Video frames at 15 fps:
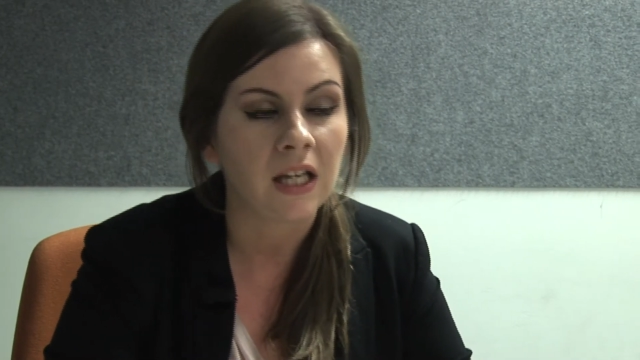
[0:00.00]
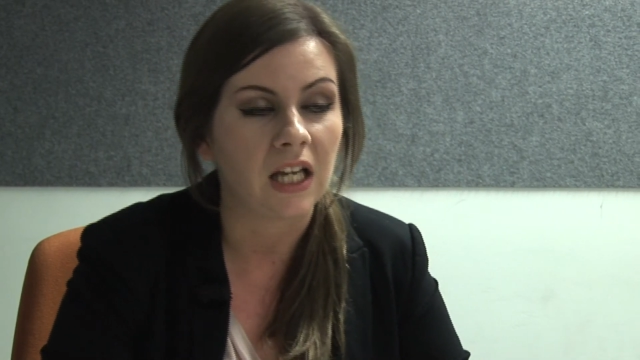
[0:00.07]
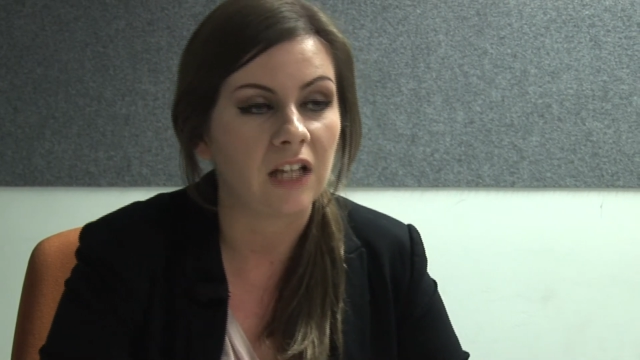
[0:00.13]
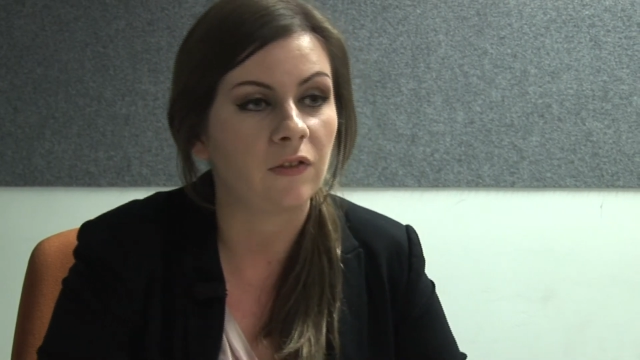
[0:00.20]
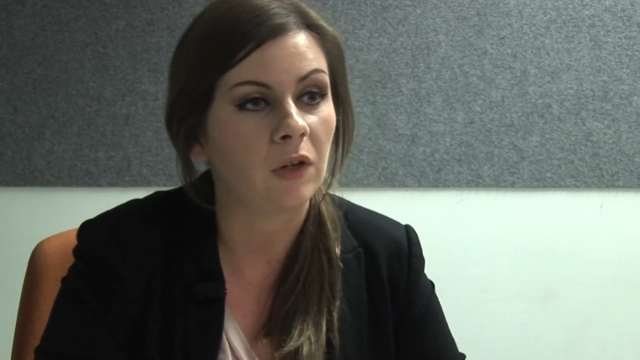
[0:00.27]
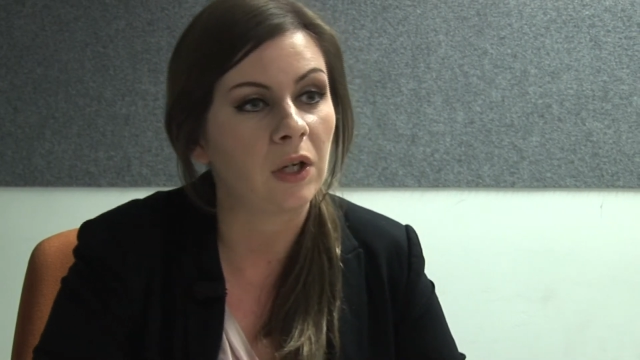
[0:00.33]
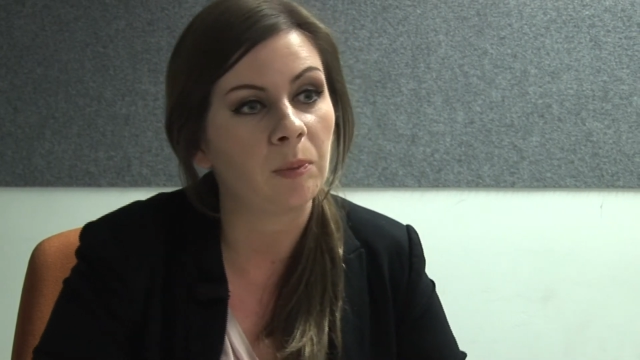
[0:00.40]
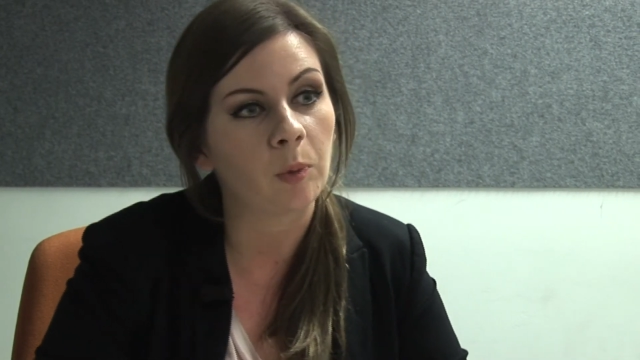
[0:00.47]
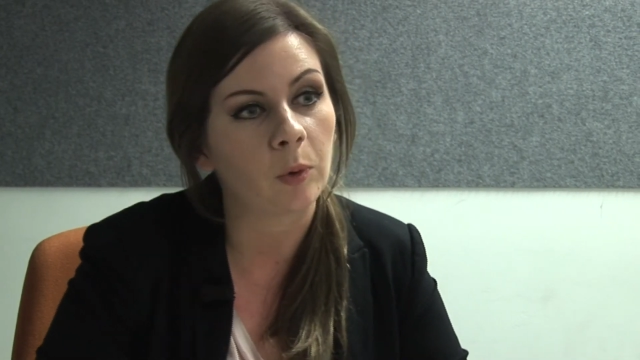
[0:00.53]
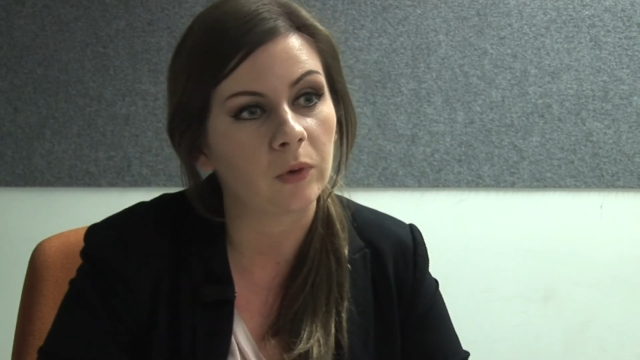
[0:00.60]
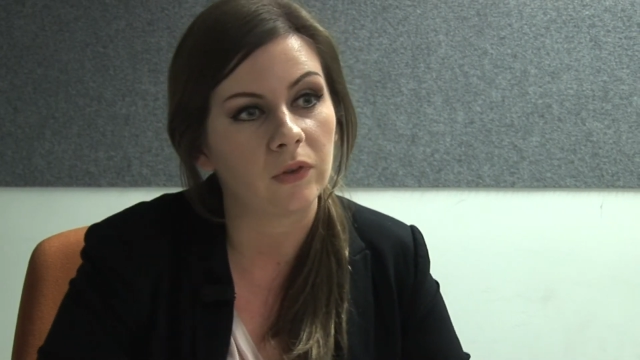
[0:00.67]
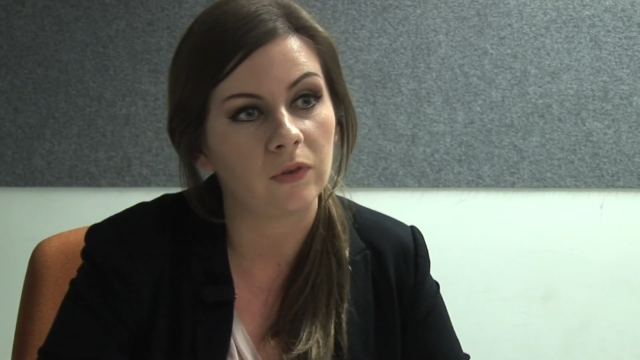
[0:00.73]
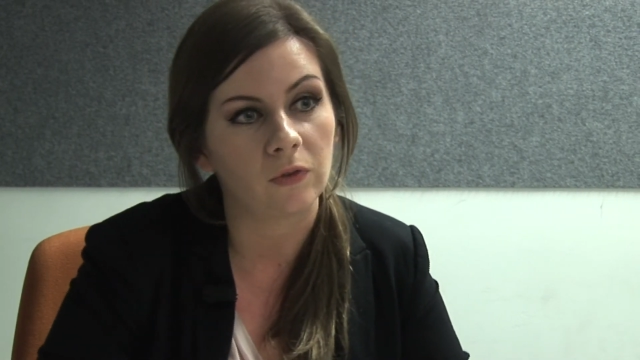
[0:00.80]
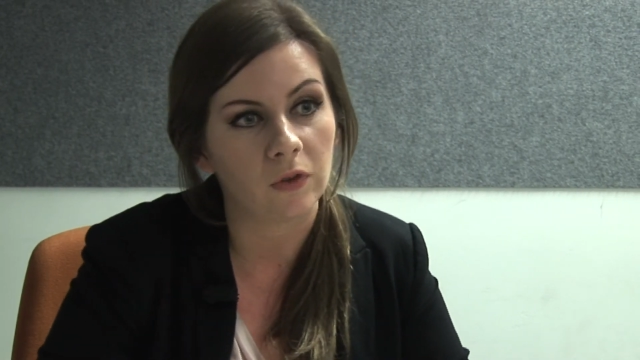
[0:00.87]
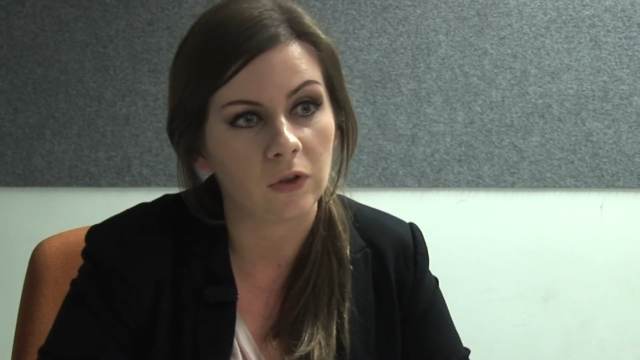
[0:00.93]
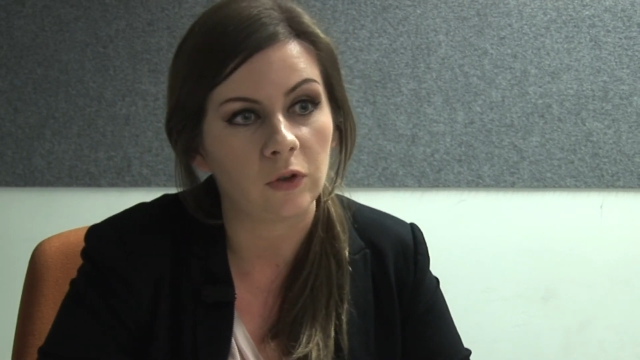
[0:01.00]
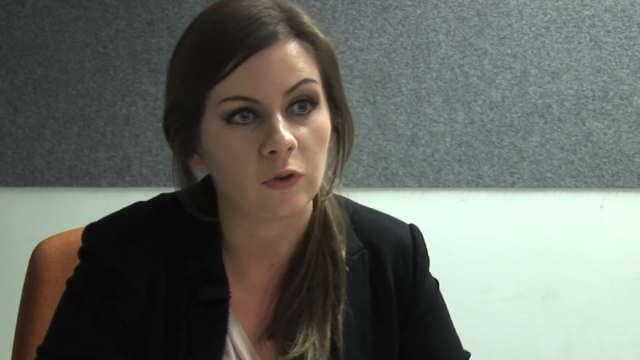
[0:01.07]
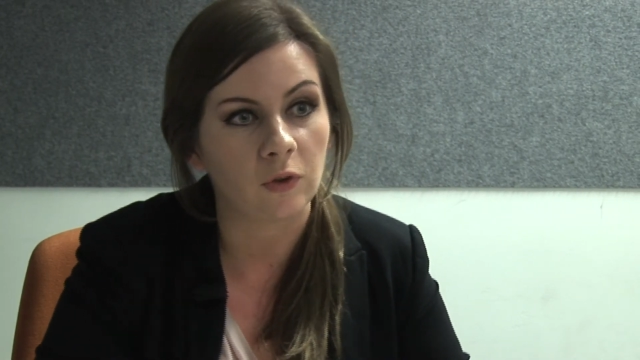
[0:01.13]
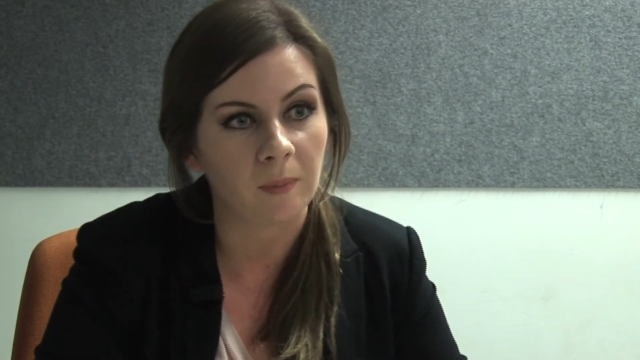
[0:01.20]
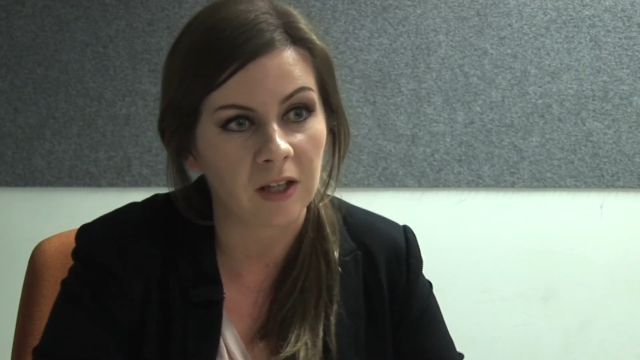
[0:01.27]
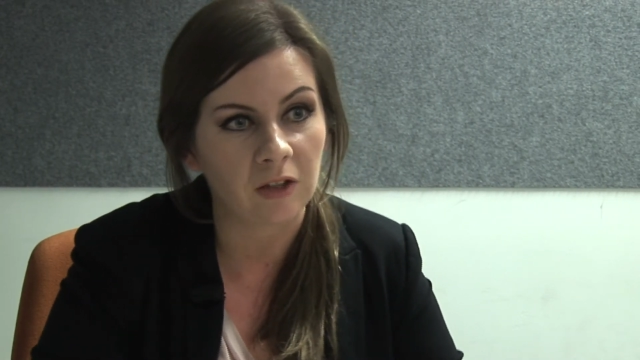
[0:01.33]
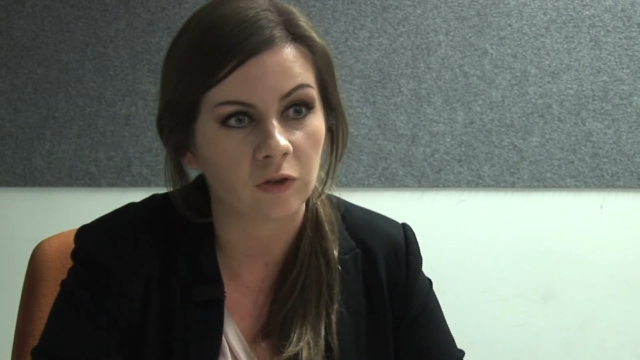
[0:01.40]
it's very important for you
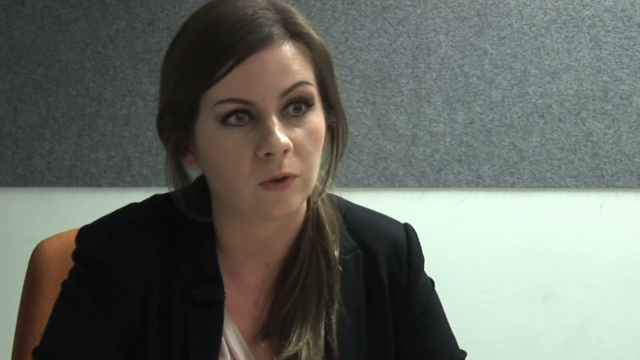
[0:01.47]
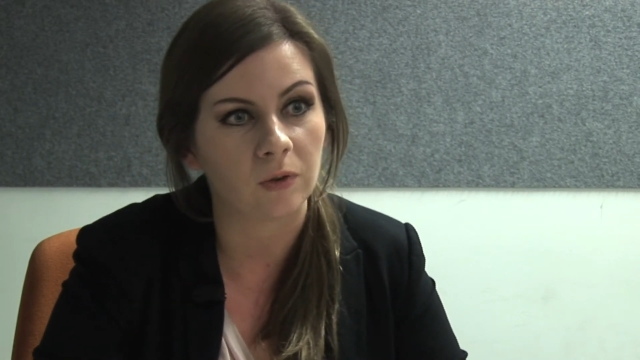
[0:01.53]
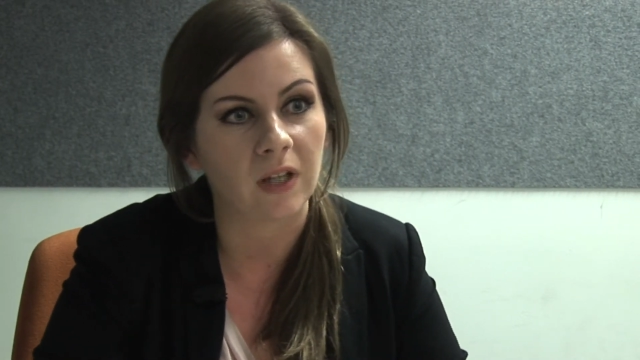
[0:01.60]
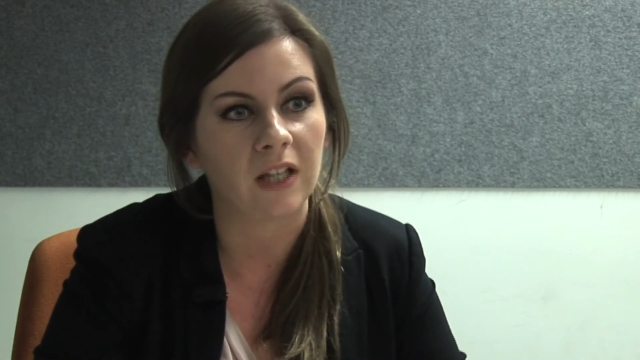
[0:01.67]
to make sure